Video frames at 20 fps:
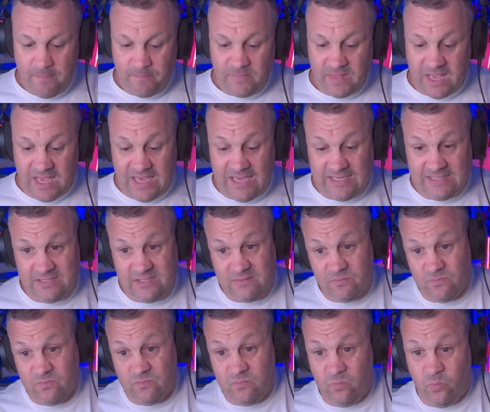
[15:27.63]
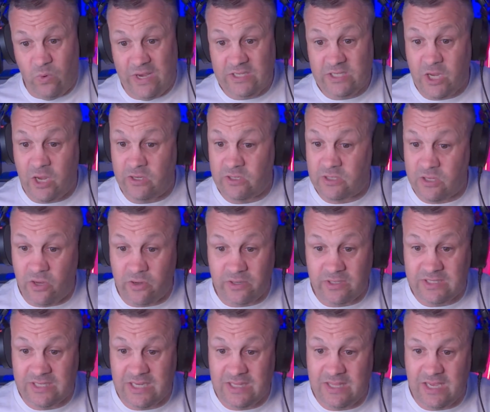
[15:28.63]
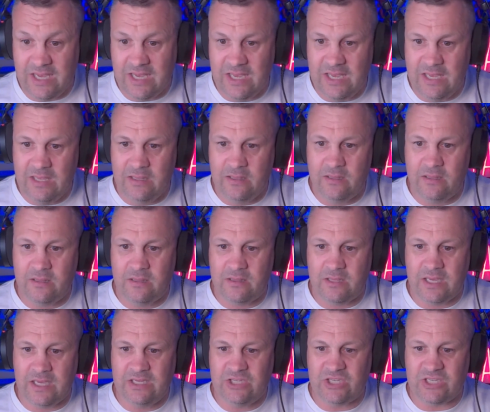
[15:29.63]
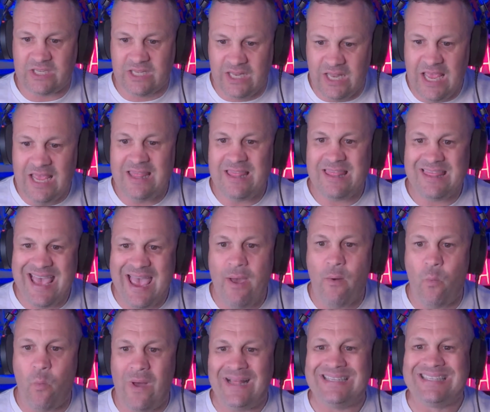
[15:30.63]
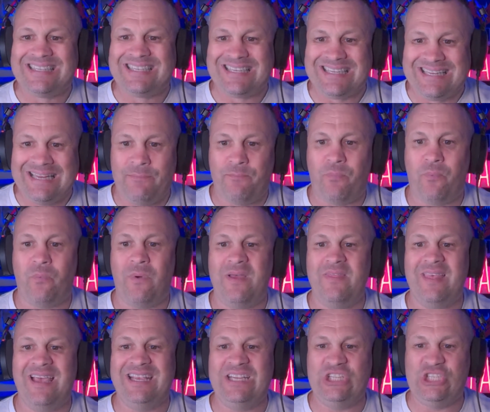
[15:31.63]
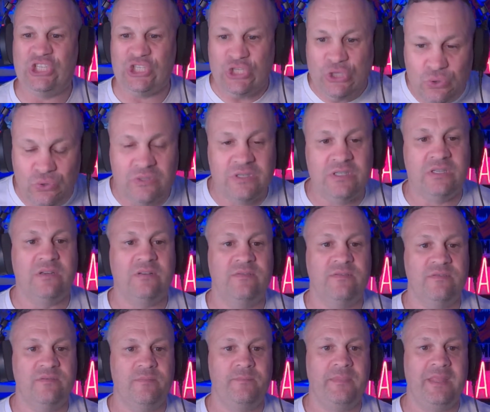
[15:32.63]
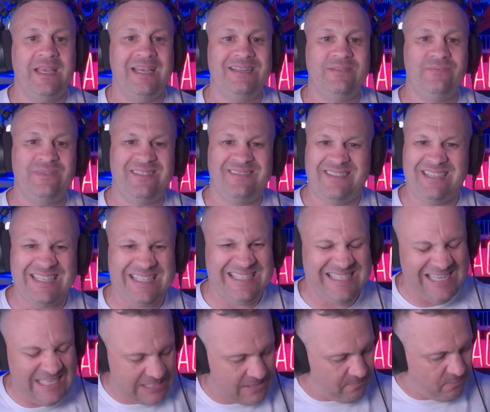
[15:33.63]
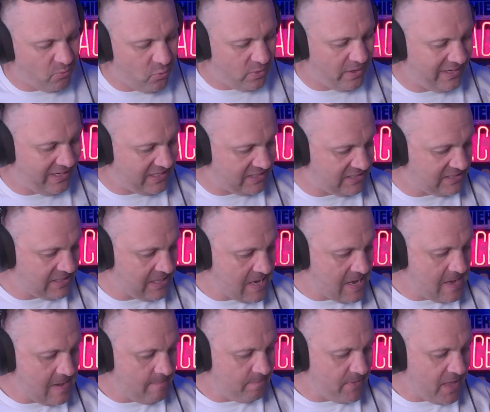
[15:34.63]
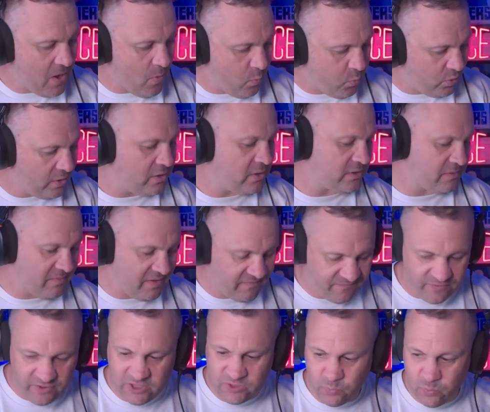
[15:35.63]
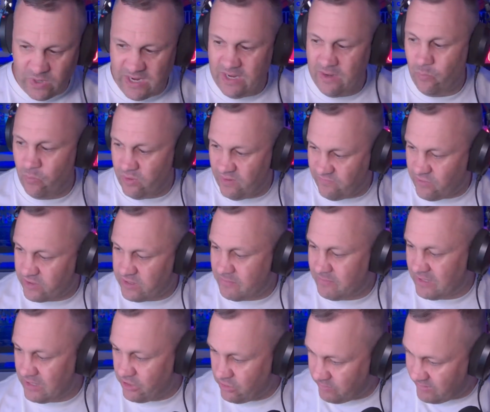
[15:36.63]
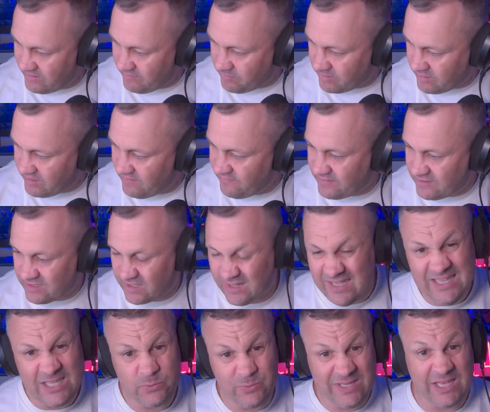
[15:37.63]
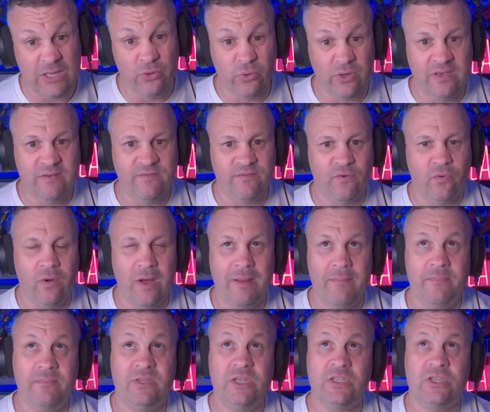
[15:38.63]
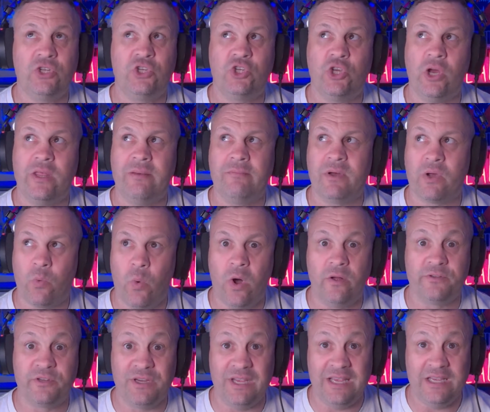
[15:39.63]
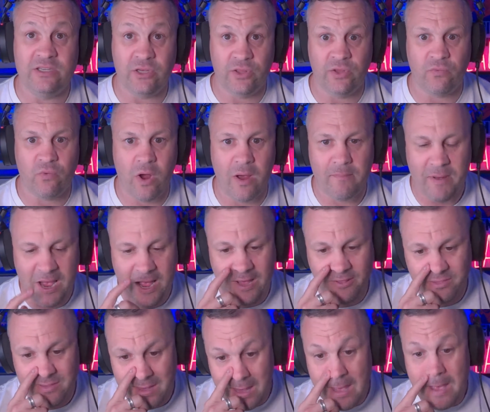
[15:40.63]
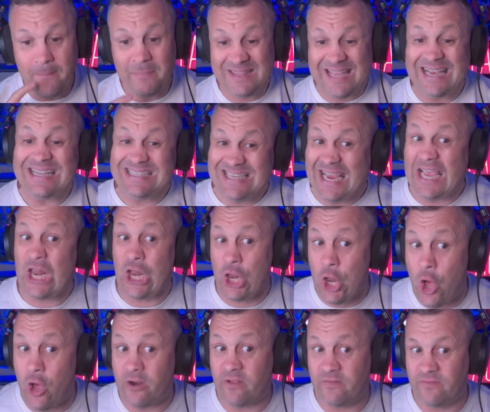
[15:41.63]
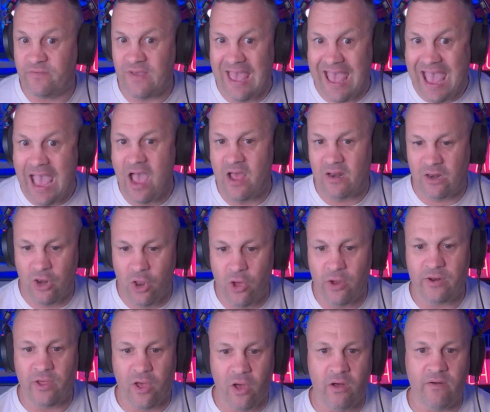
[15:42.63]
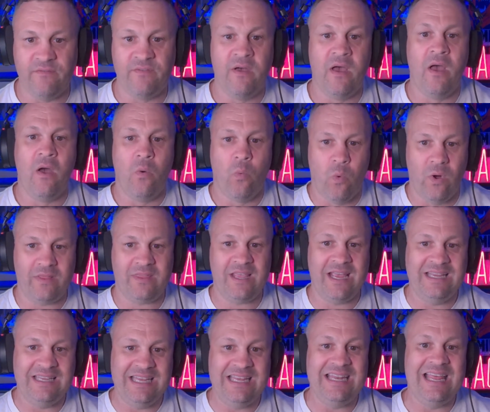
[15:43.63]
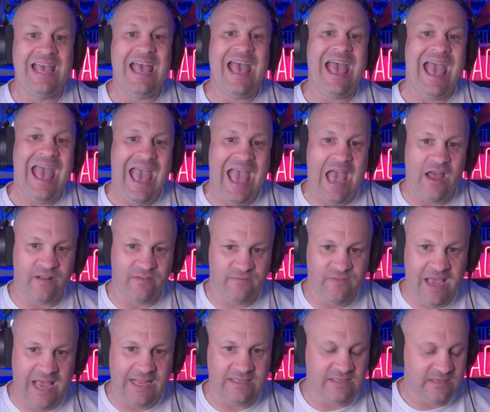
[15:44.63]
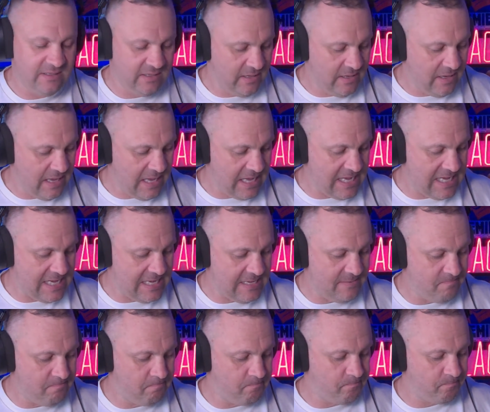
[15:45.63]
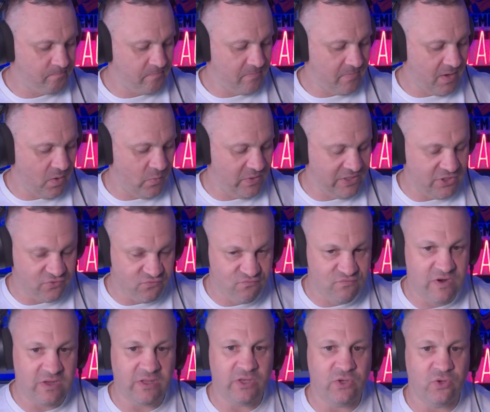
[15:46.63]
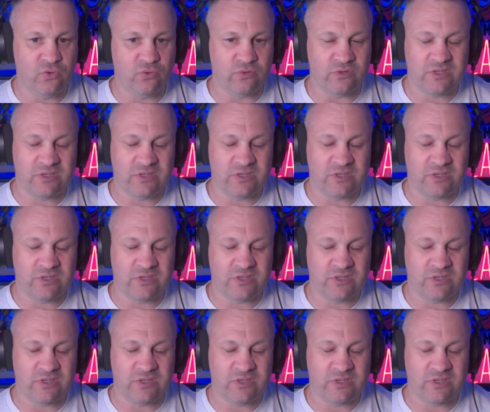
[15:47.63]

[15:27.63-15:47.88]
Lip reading: And West Coast, like I said, they just let that one slip when they shouldn't have. And it was just disappointing, because it would have got them their first win. It would have got them a little bit of belief, because I think that's what they're looking for, and just to show that McWalter is on the right path. But they can take a lot of what they did out of that. which is really cool.